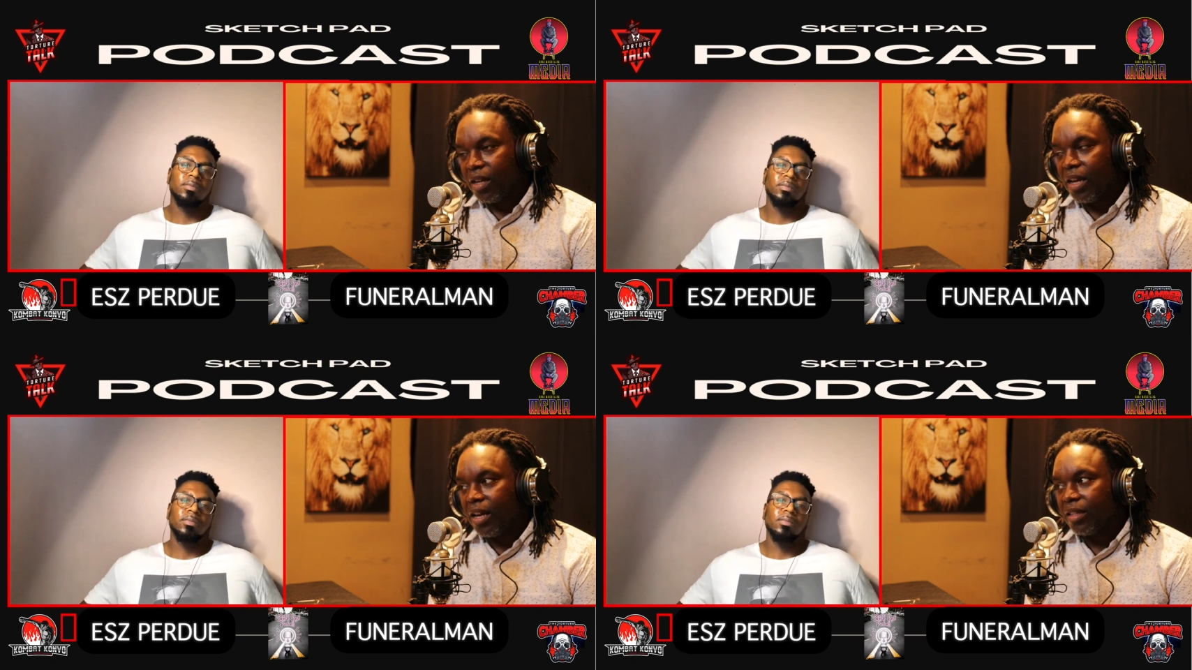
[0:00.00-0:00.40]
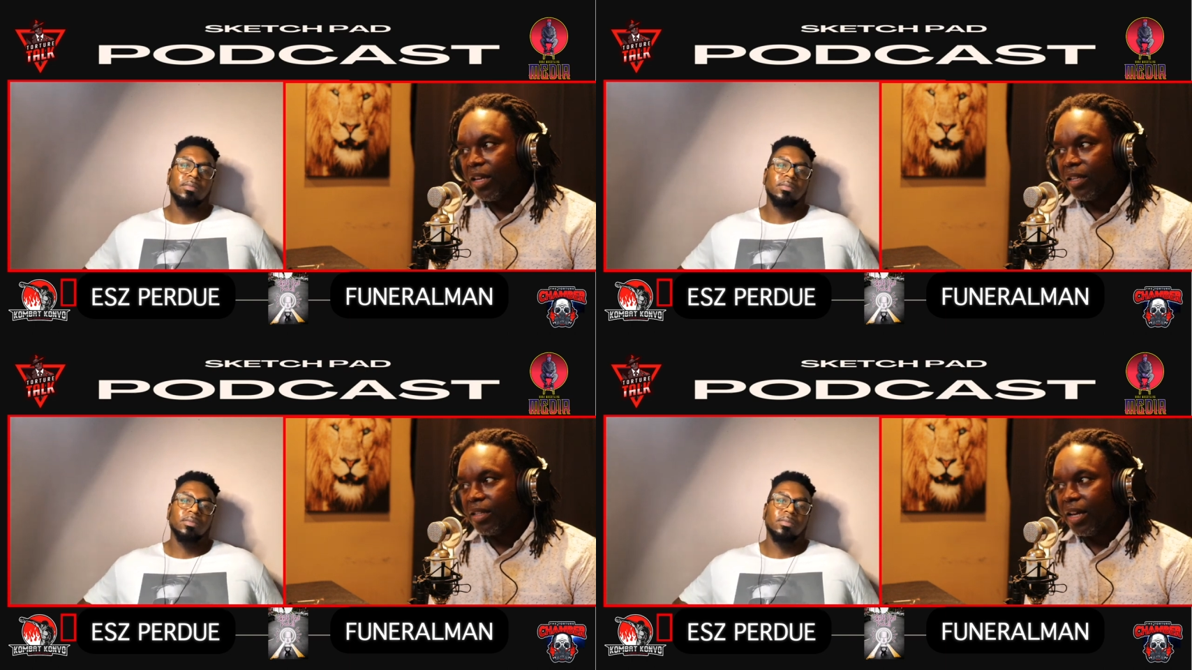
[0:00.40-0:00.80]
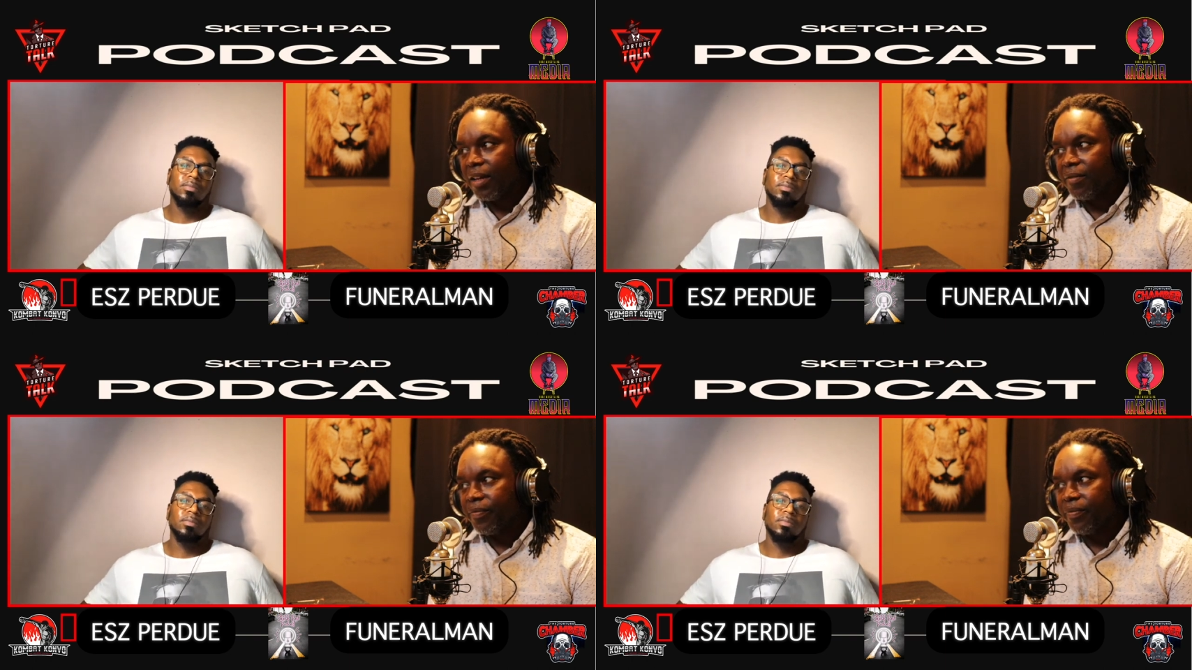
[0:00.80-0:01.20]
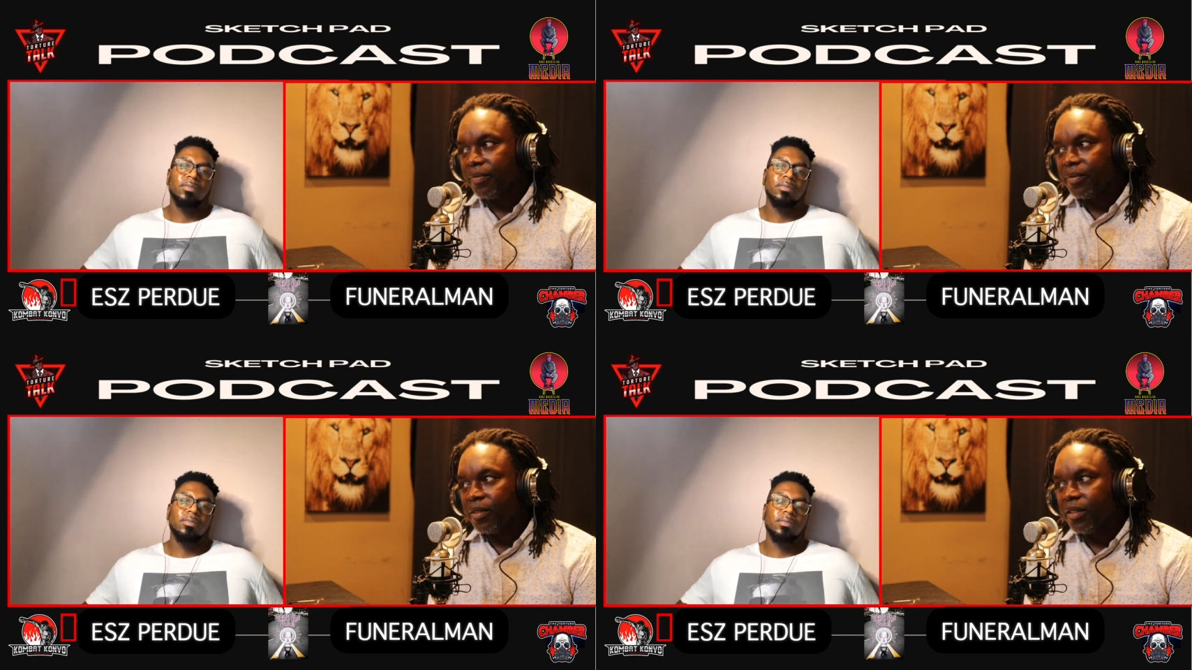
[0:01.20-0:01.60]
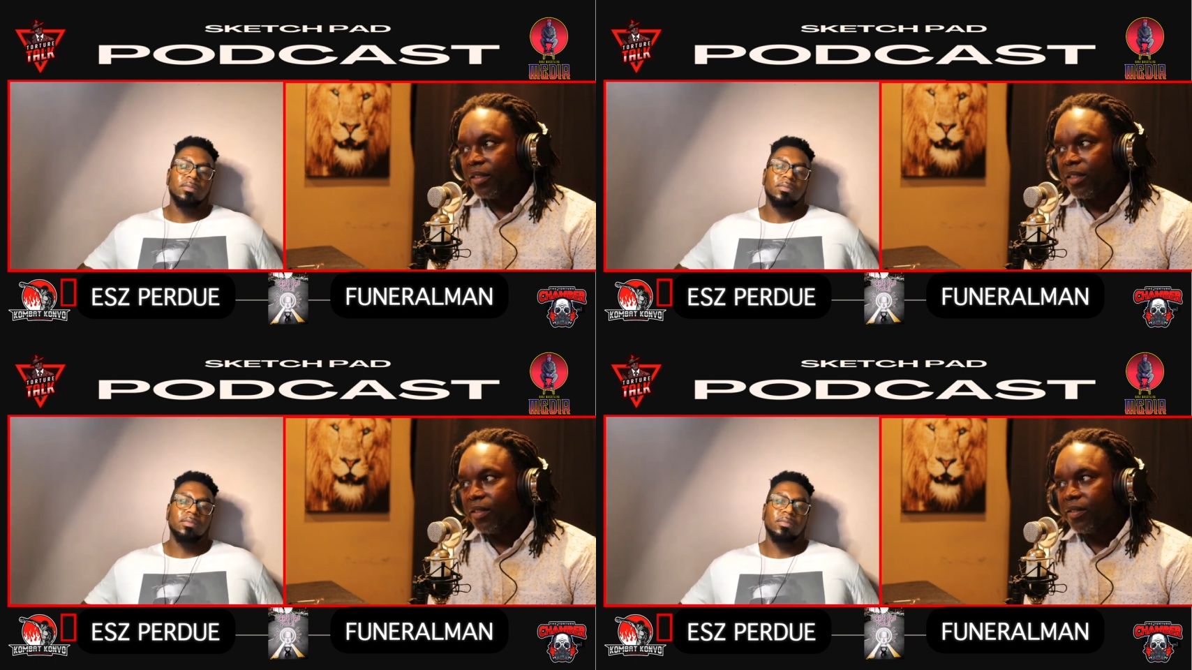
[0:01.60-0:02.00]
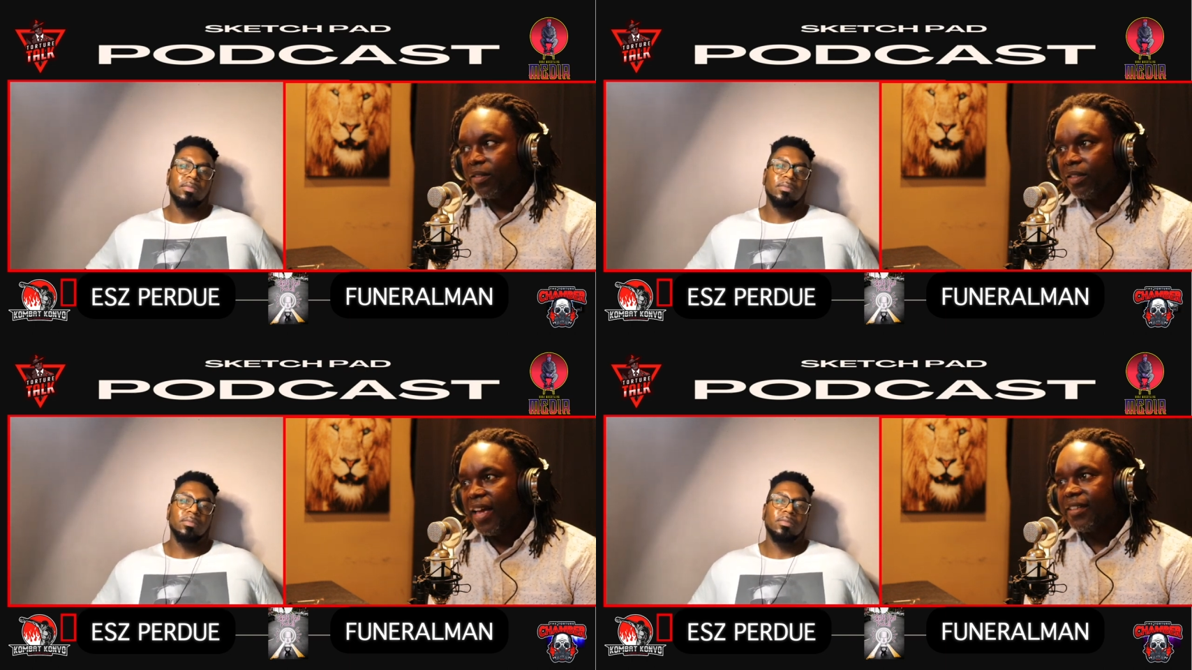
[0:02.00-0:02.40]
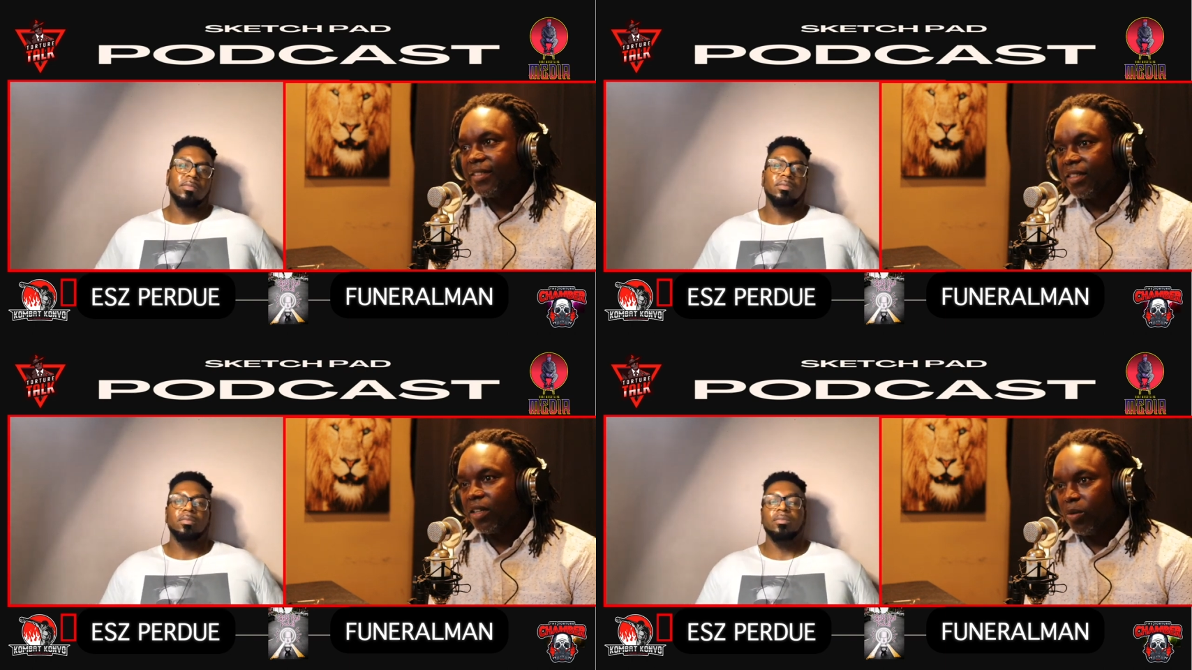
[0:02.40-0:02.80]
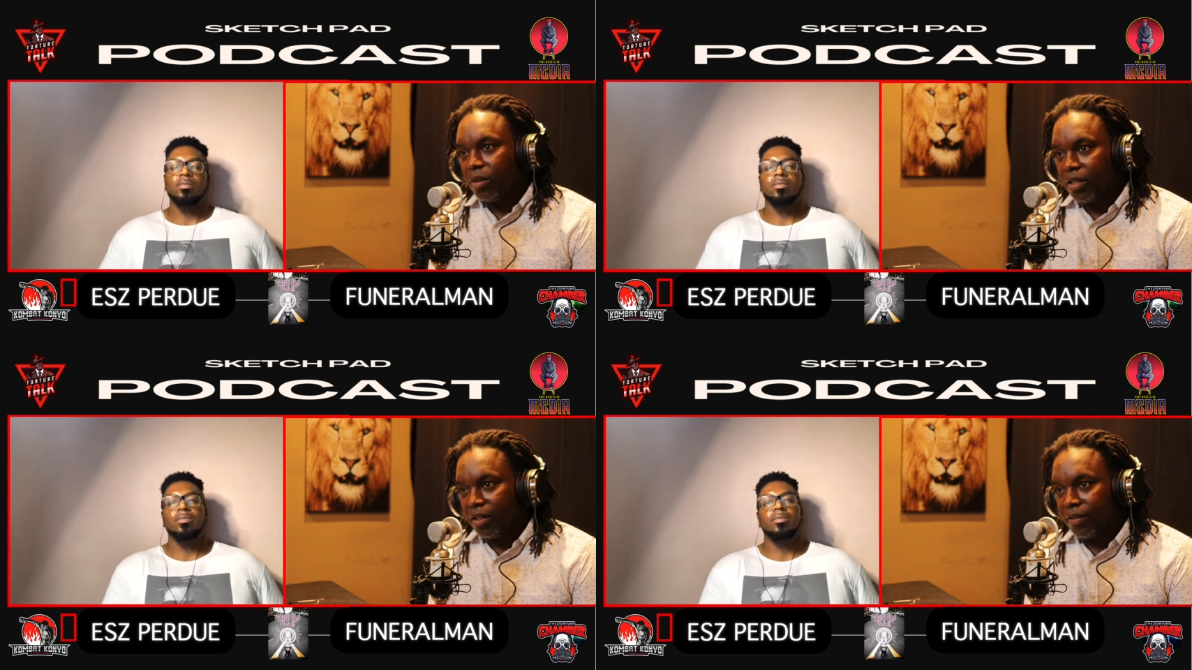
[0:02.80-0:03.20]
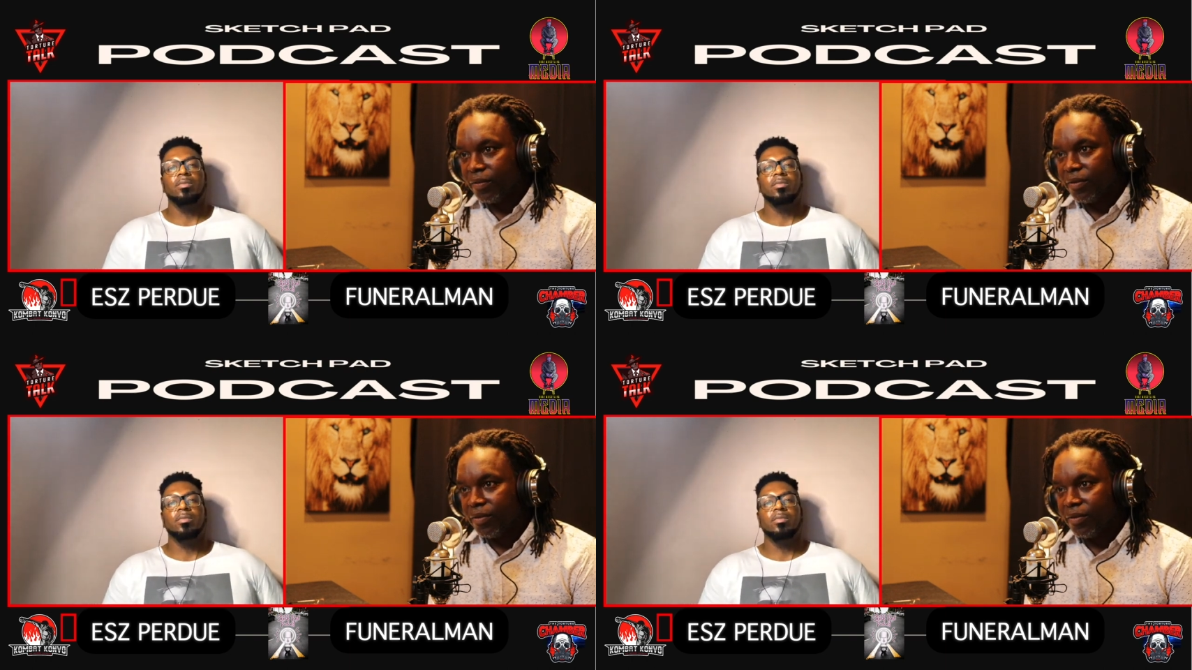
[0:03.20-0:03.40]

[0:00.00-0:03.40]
Speaker 1: And I think that that stuck with her